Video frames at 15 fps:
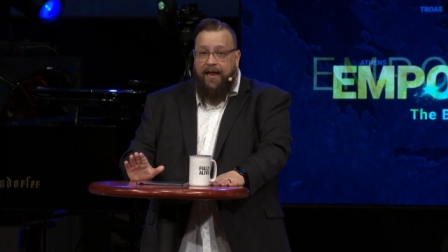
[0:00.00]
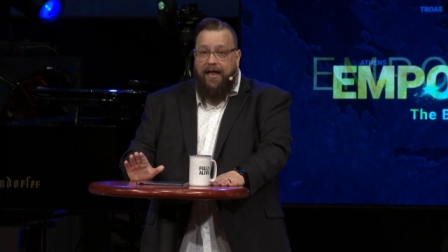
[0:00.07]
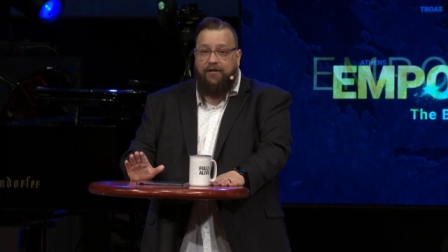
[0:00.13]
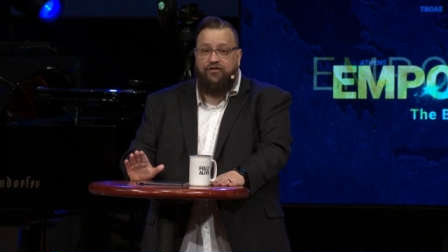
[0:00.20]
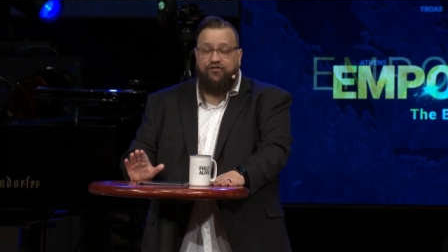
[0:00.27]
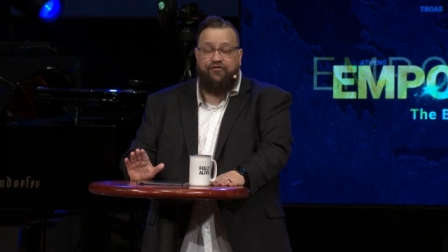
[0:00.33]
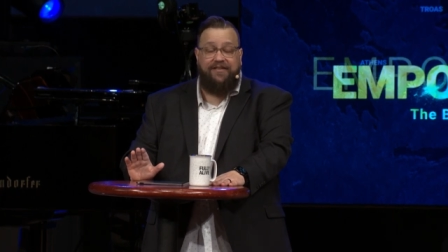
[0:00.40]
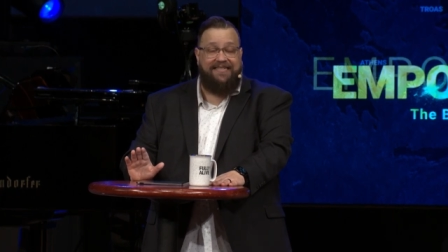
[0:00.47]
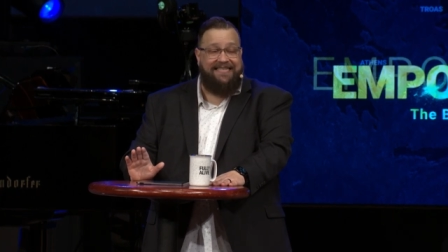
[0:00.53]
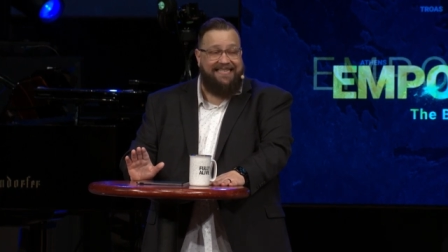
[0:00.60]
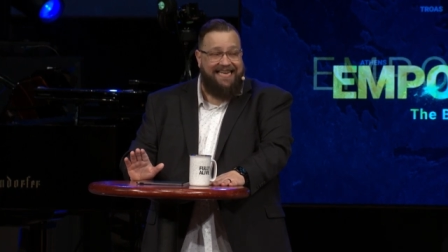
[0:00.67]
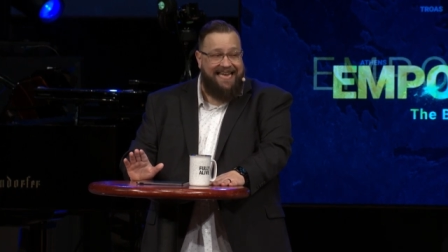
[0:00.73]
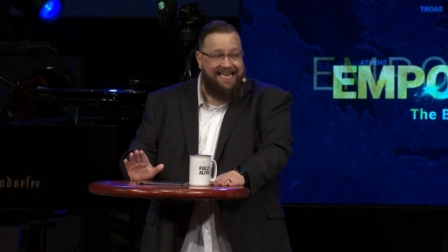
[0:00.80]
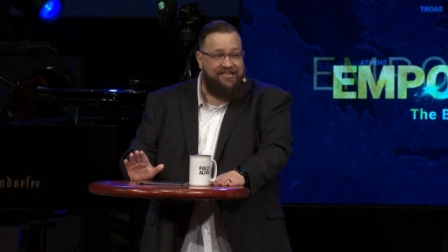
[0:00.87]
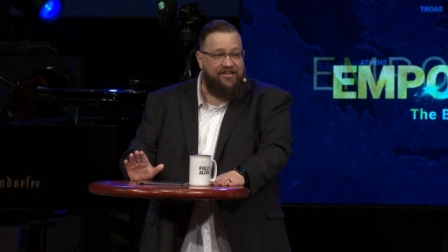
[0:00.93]
and
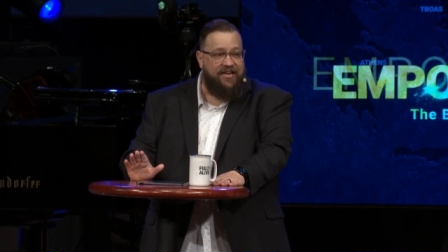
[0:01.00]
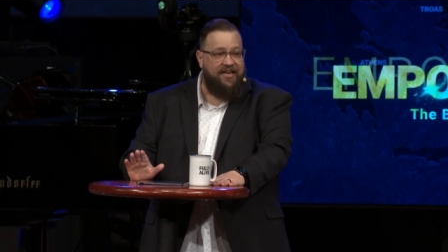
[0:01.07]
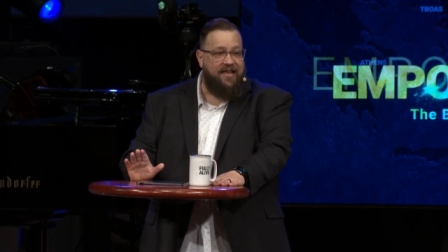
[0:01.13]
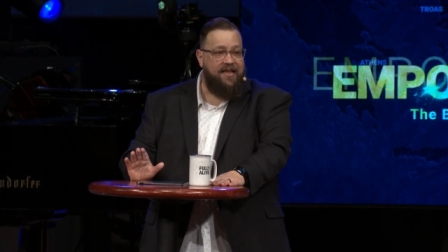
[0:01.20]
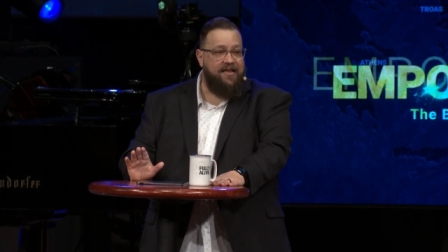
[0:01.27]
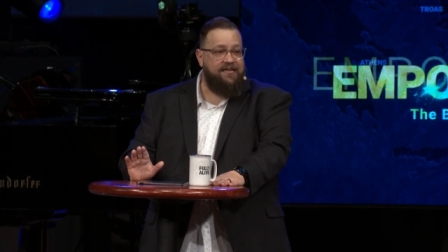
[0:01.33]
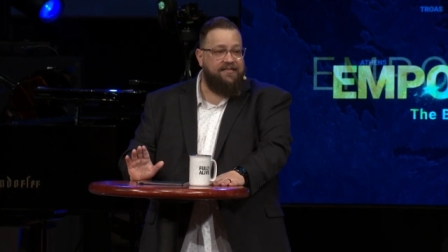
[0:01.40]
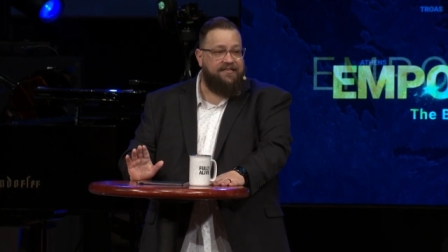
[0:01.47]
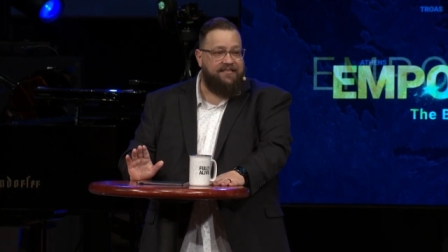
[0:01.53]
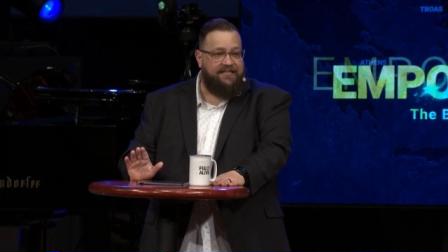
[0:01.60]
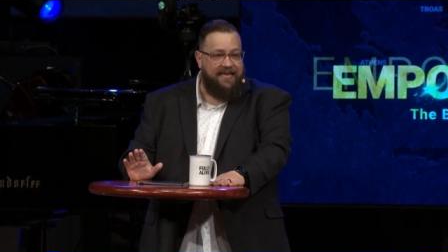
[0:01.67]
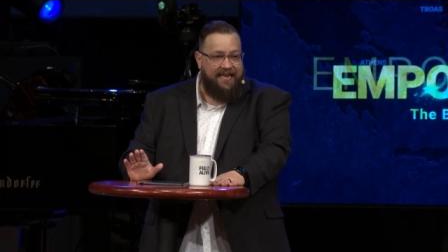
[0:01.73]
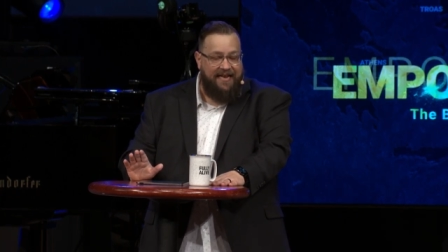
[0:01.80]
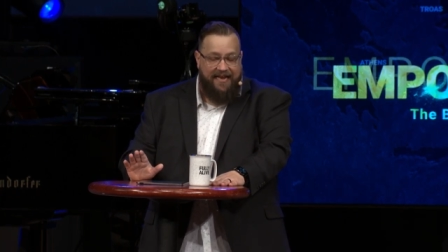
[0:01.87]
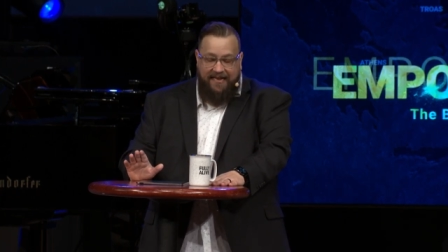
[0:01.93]
strategic
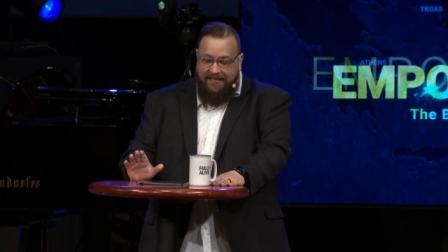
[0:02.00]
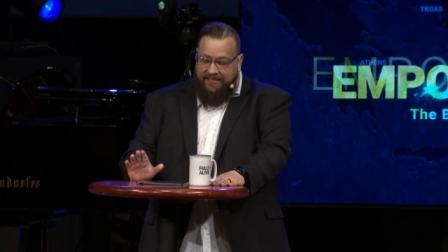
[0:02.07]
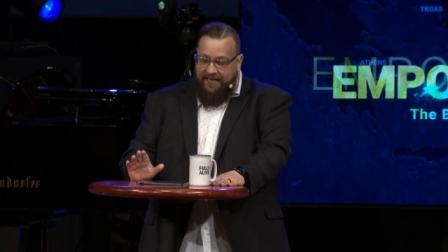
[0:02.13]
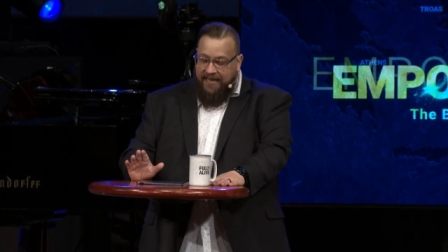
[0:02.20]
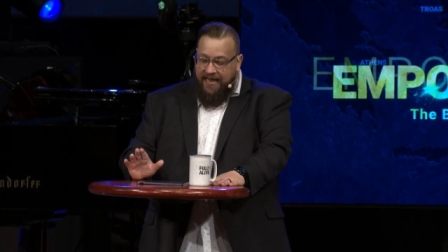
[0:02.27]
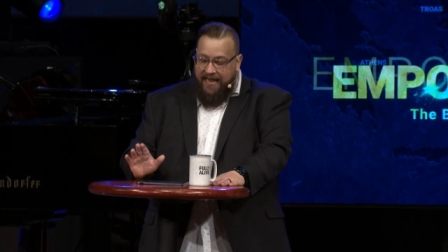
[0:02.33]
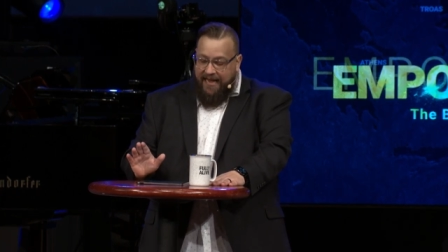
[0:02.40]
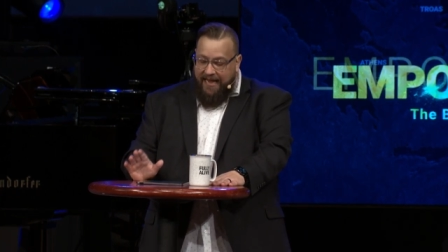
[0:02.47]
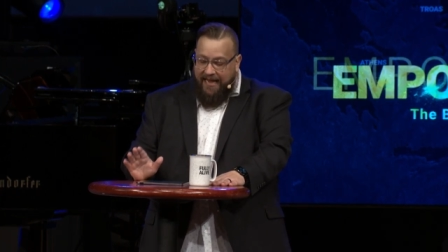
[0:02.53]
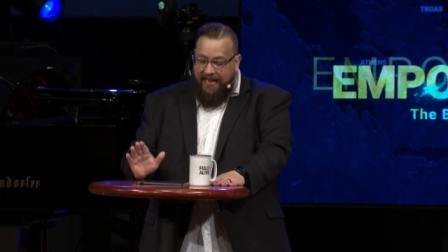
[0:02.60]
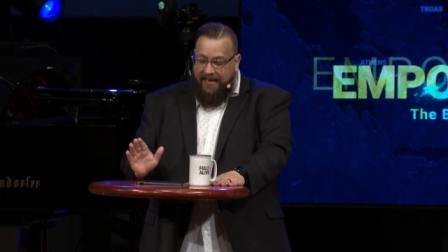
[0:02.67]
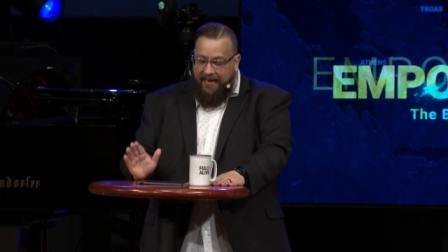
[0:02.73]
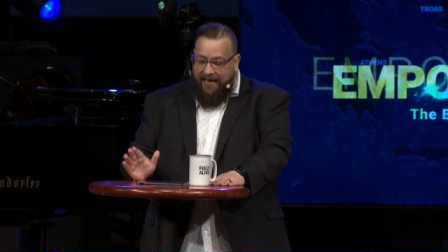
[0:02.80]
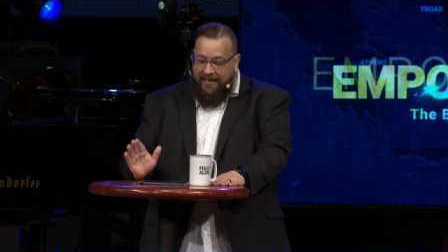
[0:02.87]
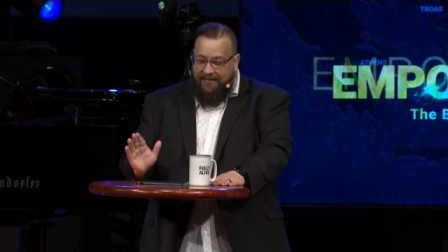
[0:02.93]
cities in
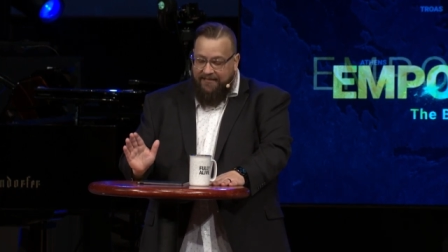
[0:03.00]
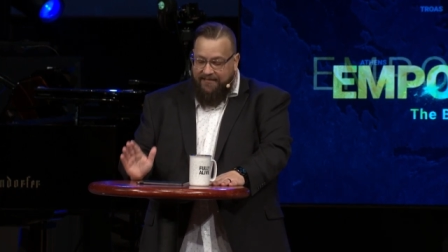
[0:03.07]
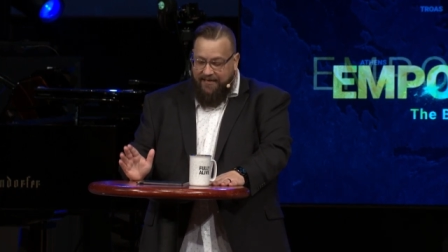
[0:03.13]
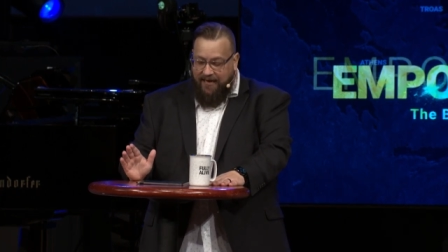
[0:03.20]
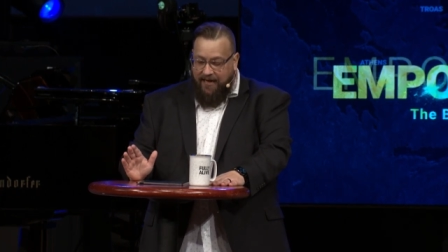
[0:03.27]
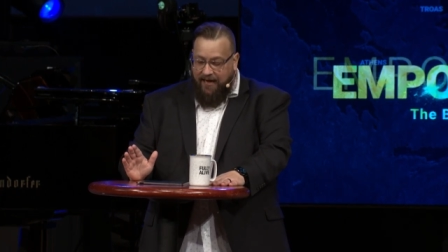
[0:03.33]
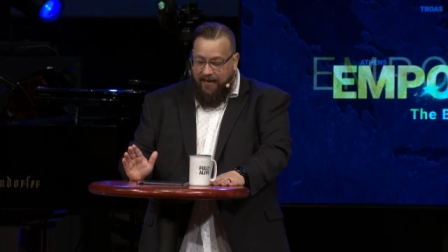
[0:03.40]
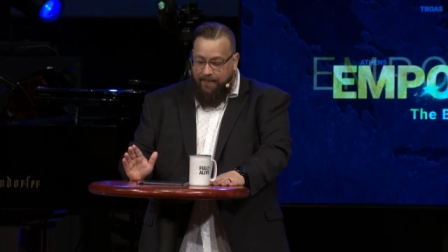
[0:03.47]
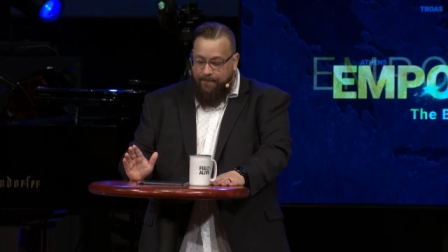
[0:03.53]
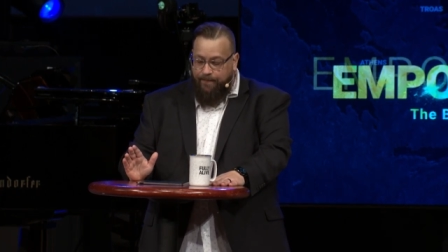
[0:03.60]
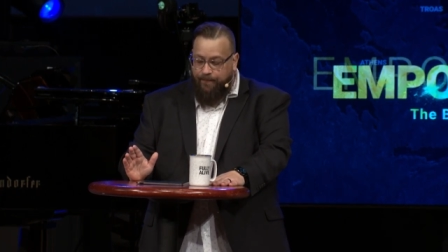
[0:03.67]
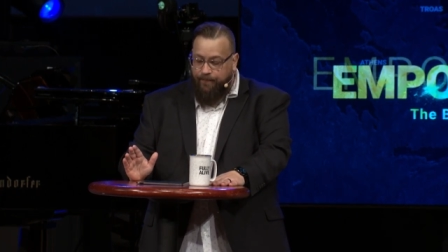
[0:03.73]
its time.